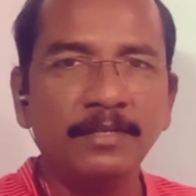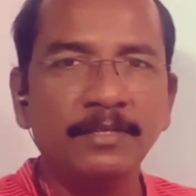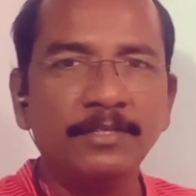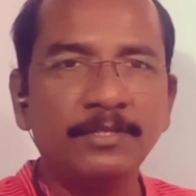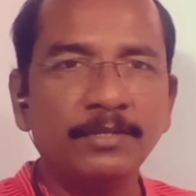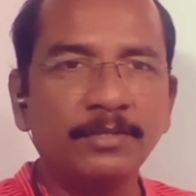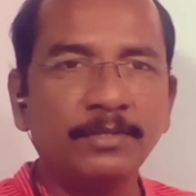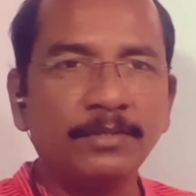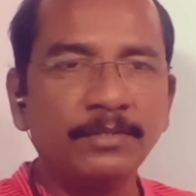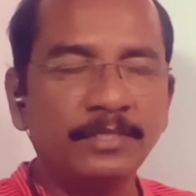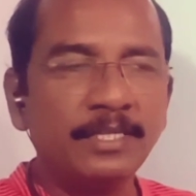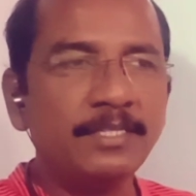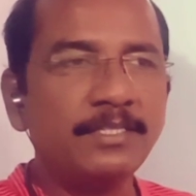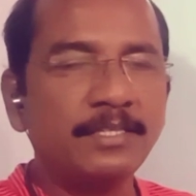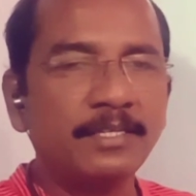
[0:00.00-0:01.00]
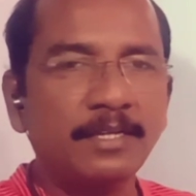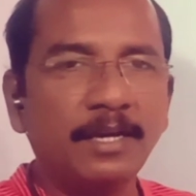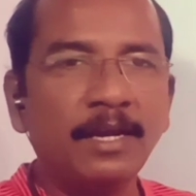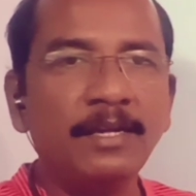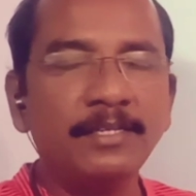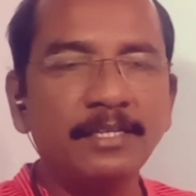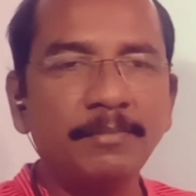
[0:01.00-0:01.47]
So just
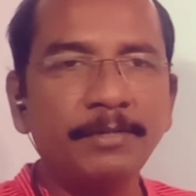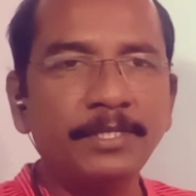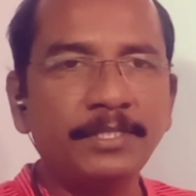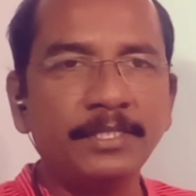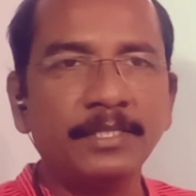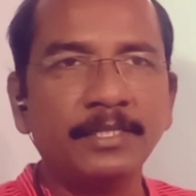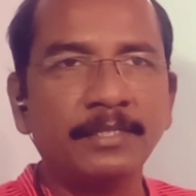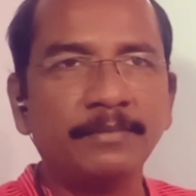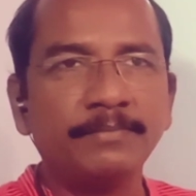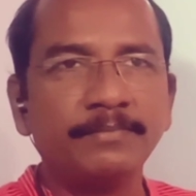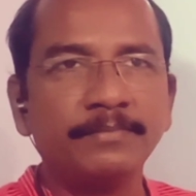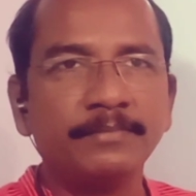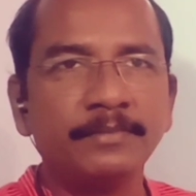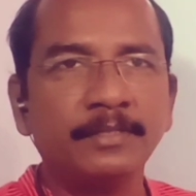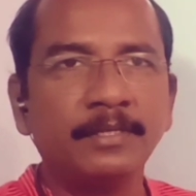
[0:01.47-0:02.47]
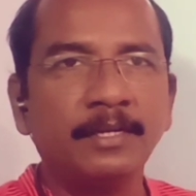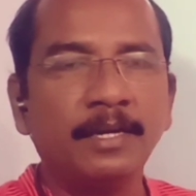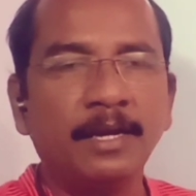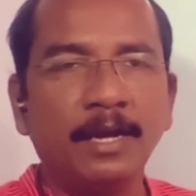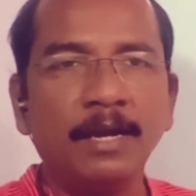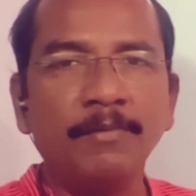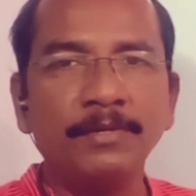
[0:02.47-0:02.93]
a little bit,
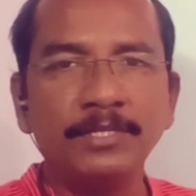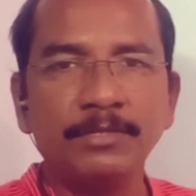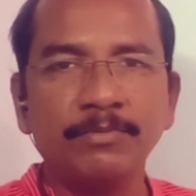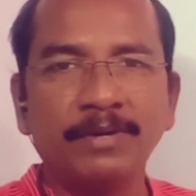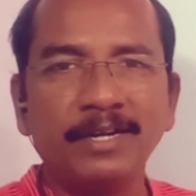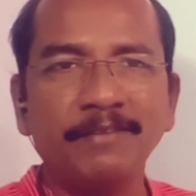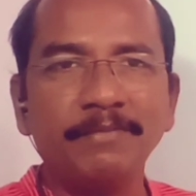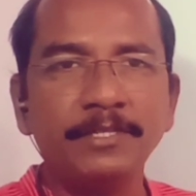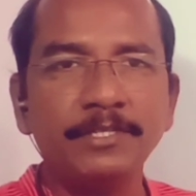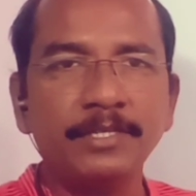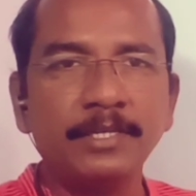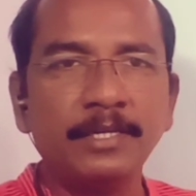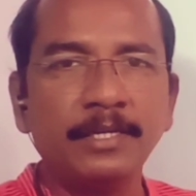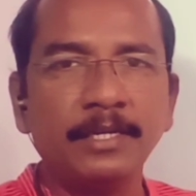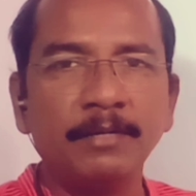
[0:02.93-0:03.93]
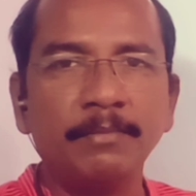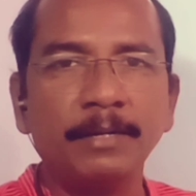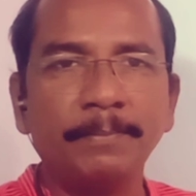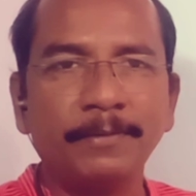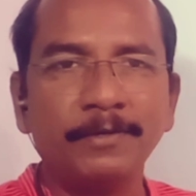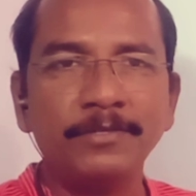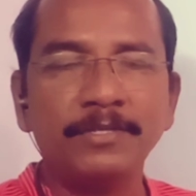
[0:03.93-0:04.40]
I was very busy in my
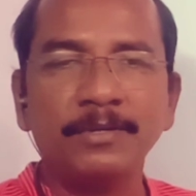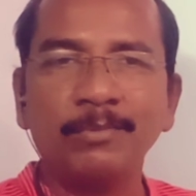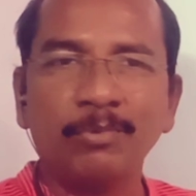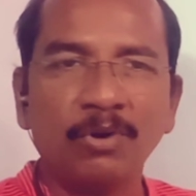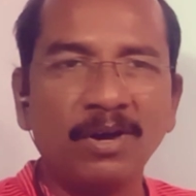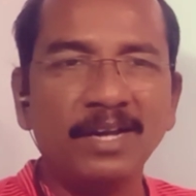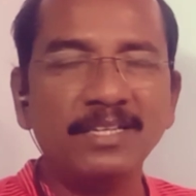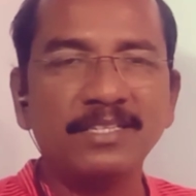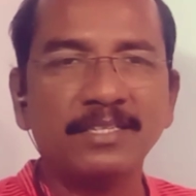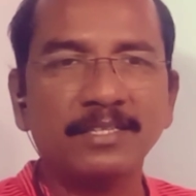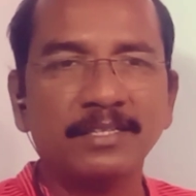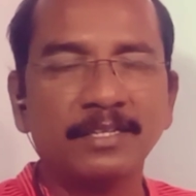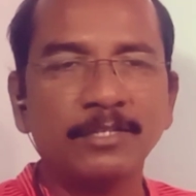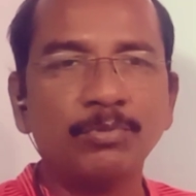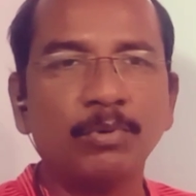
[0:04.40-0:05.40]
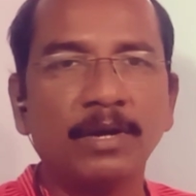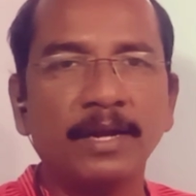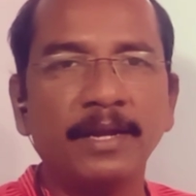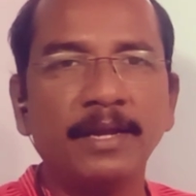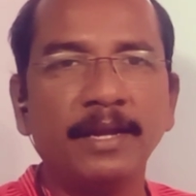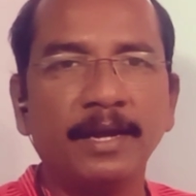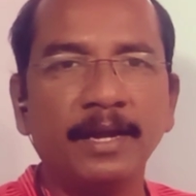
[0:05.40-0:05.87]
personal works. That's
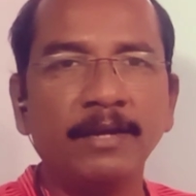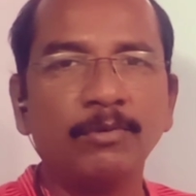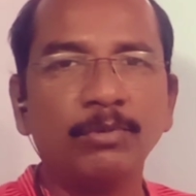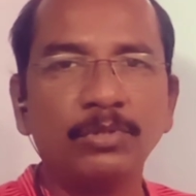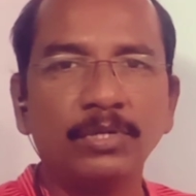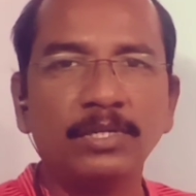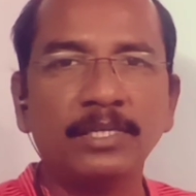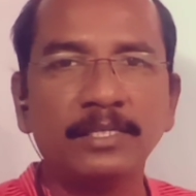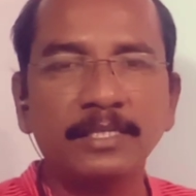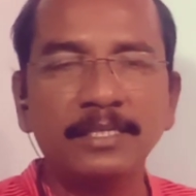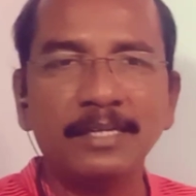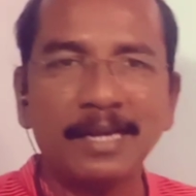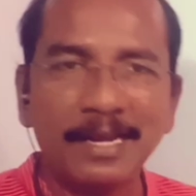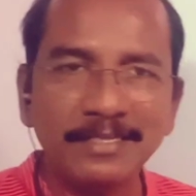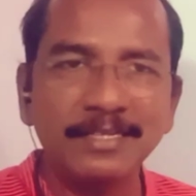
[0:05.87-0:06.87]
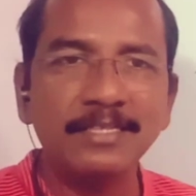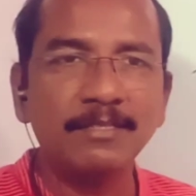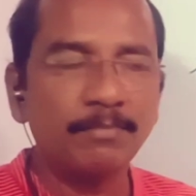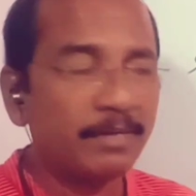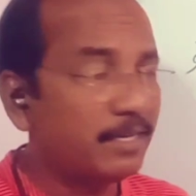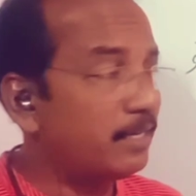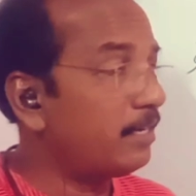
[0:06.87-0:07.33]
why I could not attend classes.
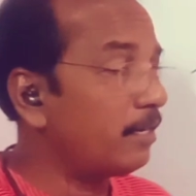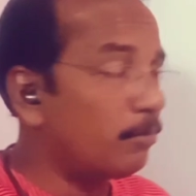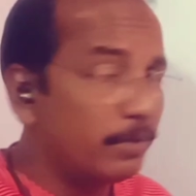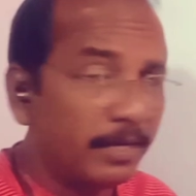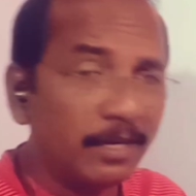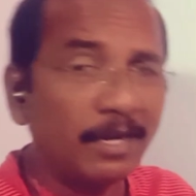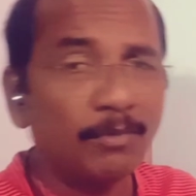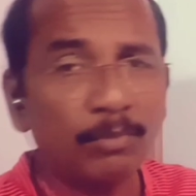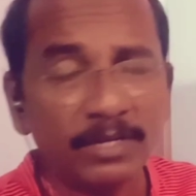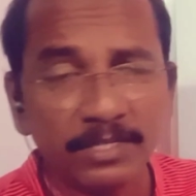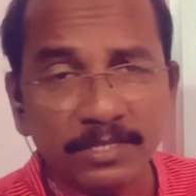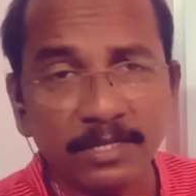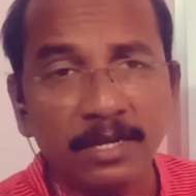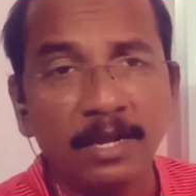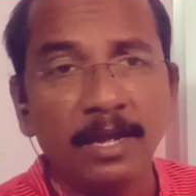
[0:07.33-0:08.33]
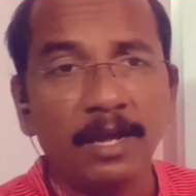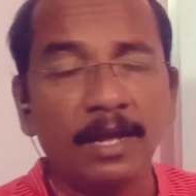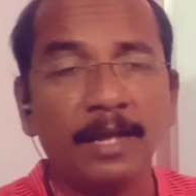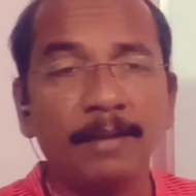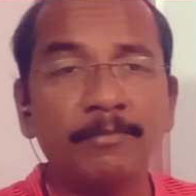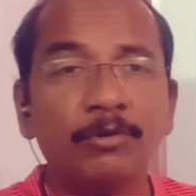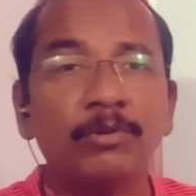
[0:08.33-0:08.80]
But anyhow, here onwards,
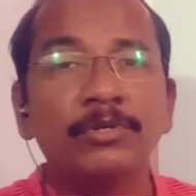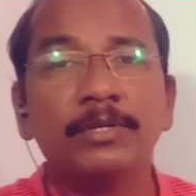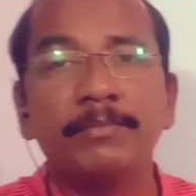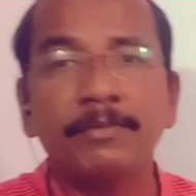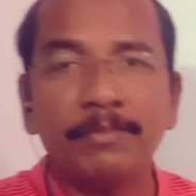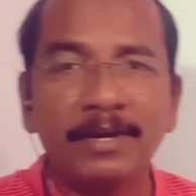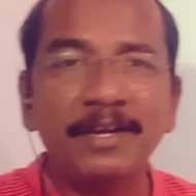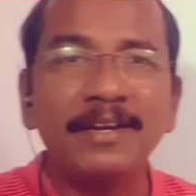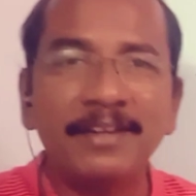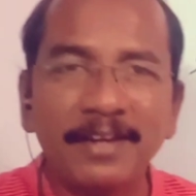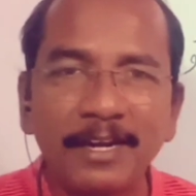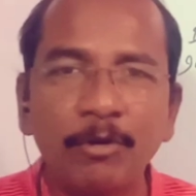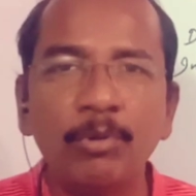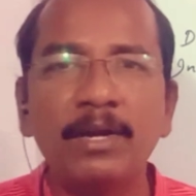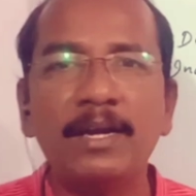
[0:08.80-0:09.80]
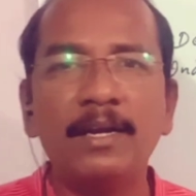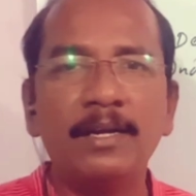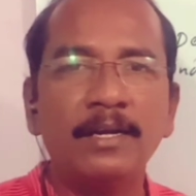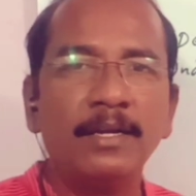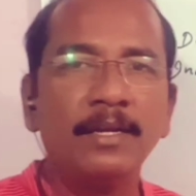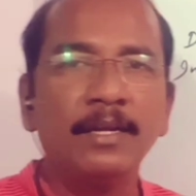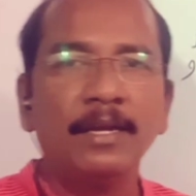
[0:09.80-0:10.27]
I'm going to be very regular
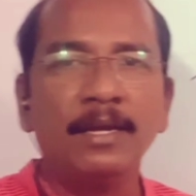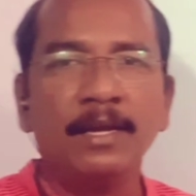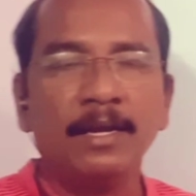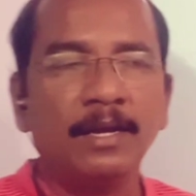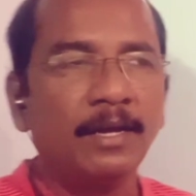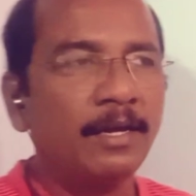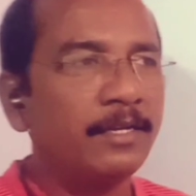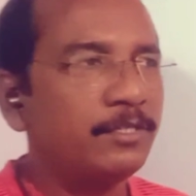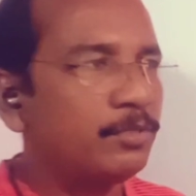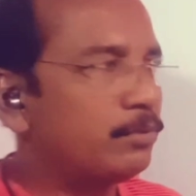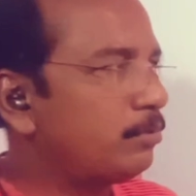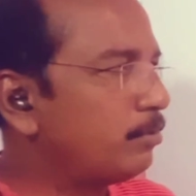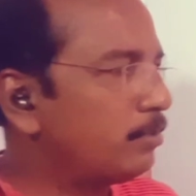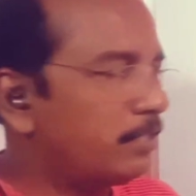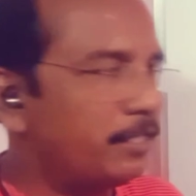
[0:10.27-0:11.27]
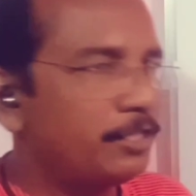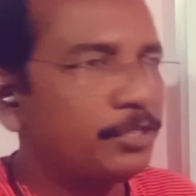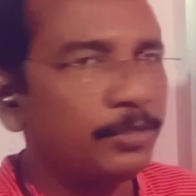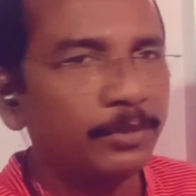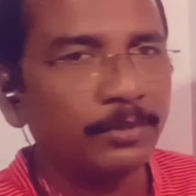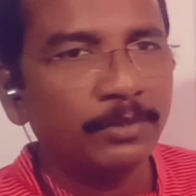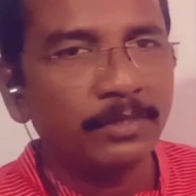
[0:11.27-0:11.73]
to teach
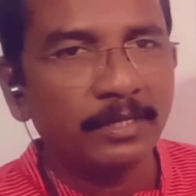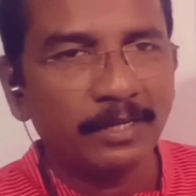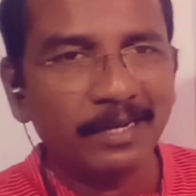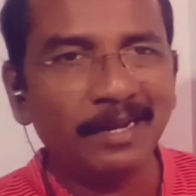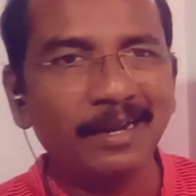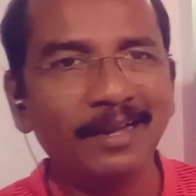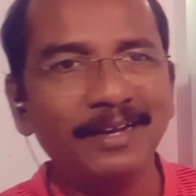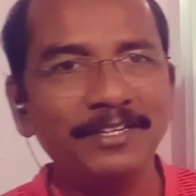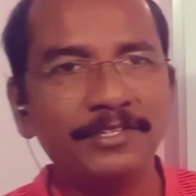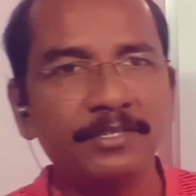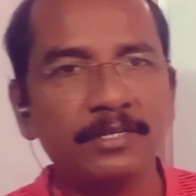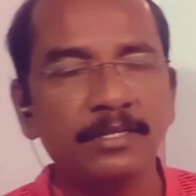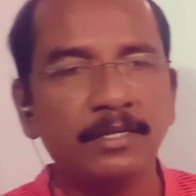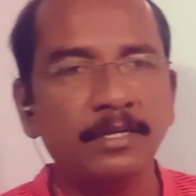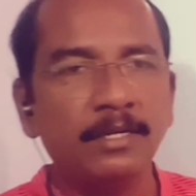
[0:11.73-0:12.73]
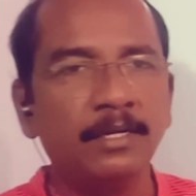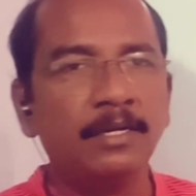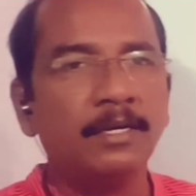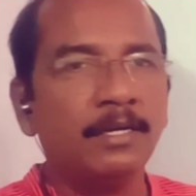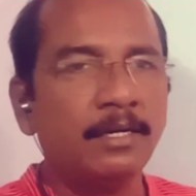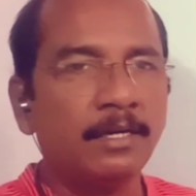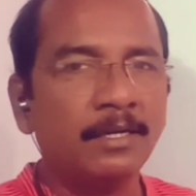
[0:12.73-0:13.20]
you English,
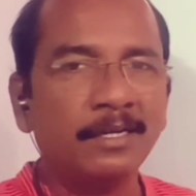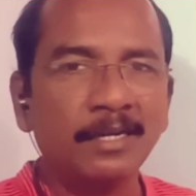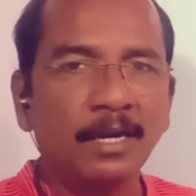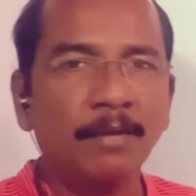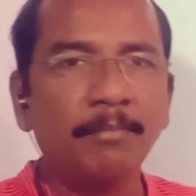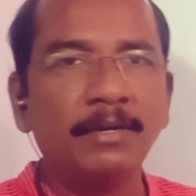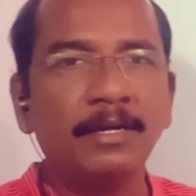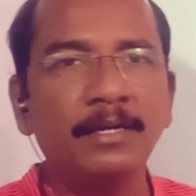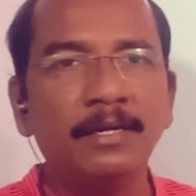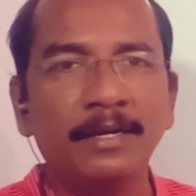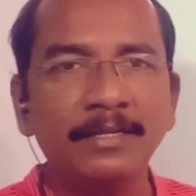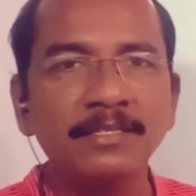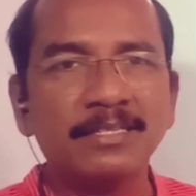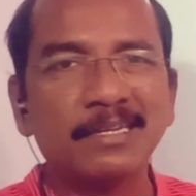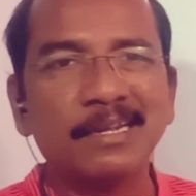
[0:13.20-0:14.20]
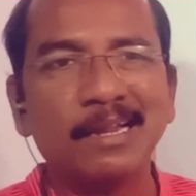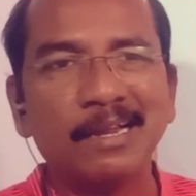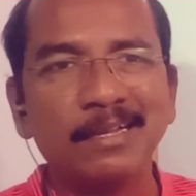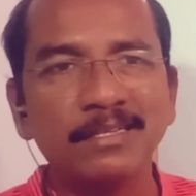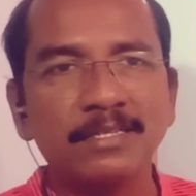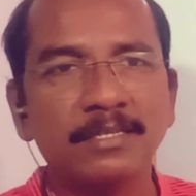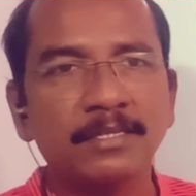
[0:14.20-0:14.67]
grammar and
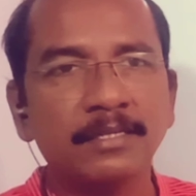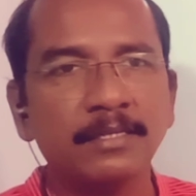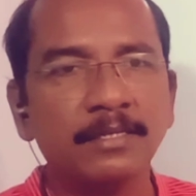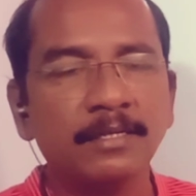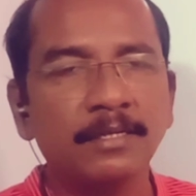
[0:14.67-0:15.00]
skills.